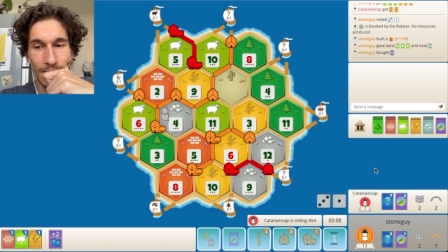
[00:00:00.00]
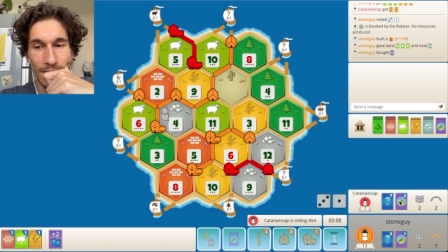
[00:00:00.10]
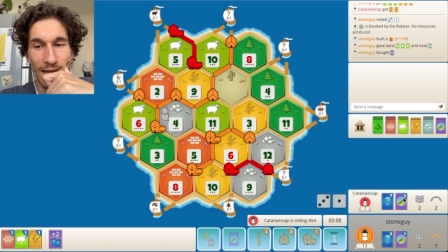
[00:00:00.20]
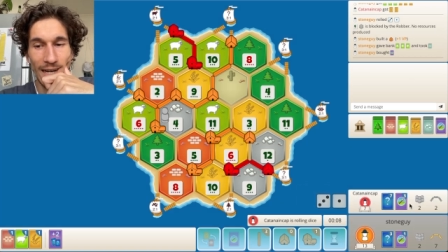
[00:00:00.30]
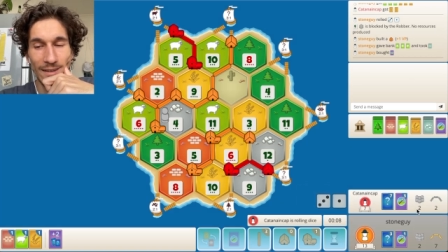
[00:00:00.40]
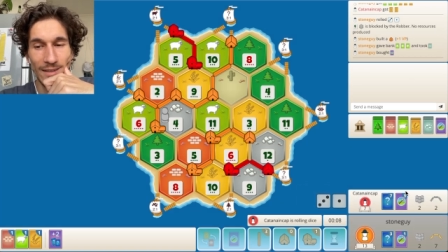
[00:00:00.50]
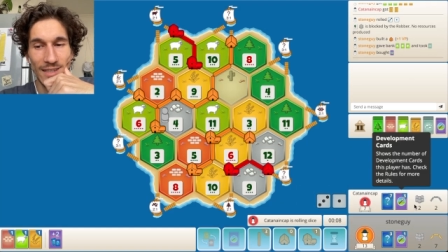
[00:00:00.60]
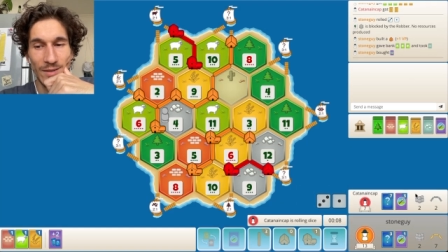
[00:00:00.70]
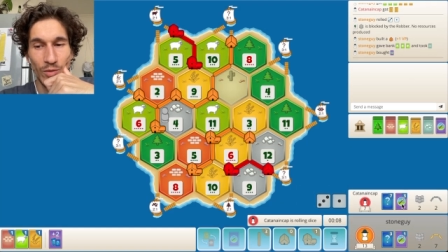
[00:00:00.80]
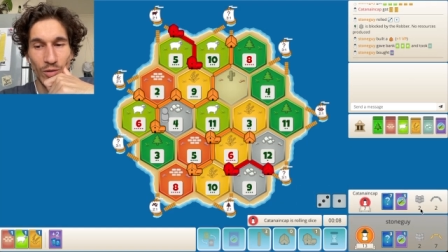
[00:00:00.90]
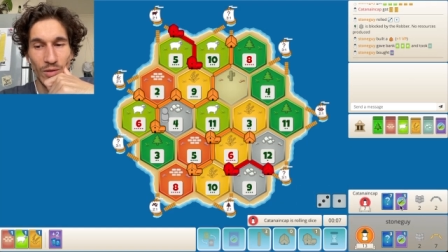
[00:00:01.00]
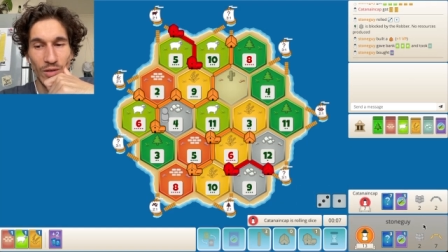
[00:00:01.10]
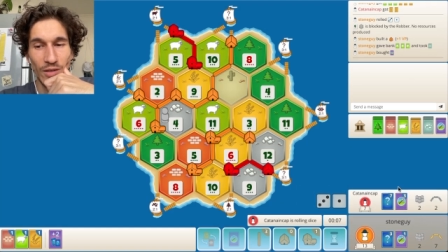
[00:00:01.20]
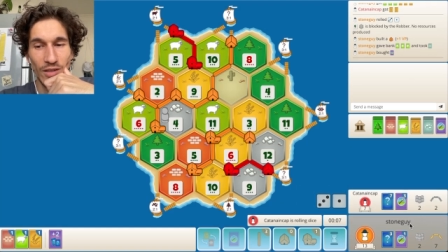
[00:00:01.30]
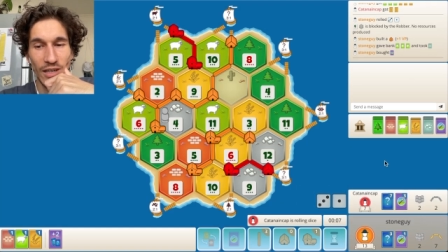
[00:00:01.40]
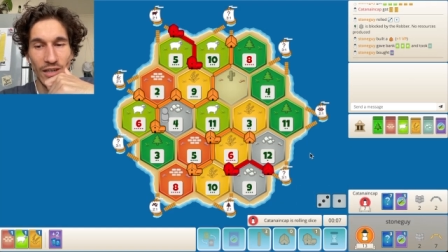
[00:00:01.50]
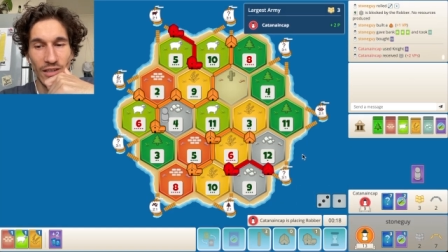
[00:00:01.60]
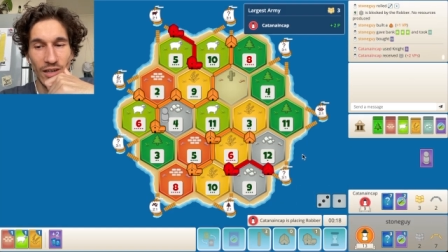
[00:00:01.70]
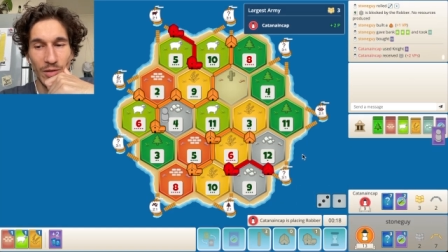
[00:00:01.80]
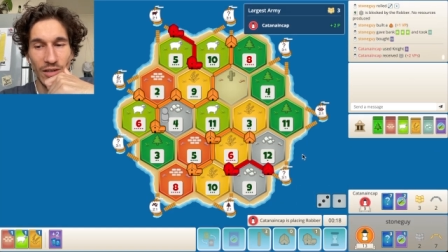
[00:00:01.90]
Ah, he's probably gonna take a
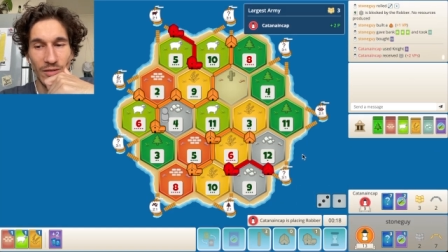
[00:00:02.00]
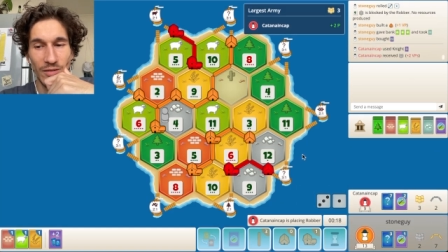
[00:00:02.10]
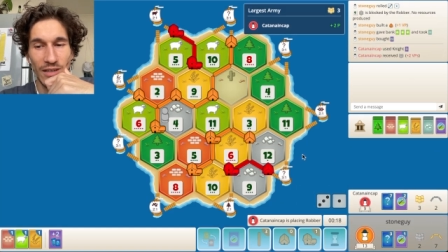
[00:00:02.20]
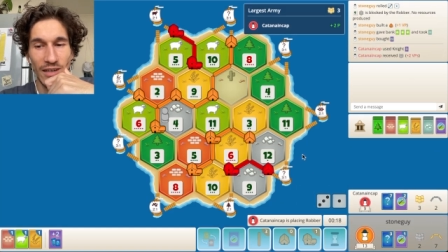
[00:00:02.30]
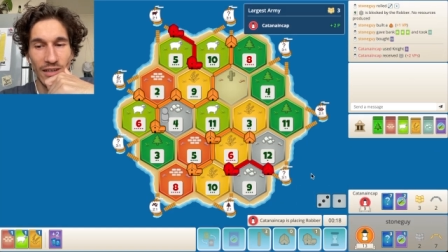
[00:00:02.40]
number now, yeah.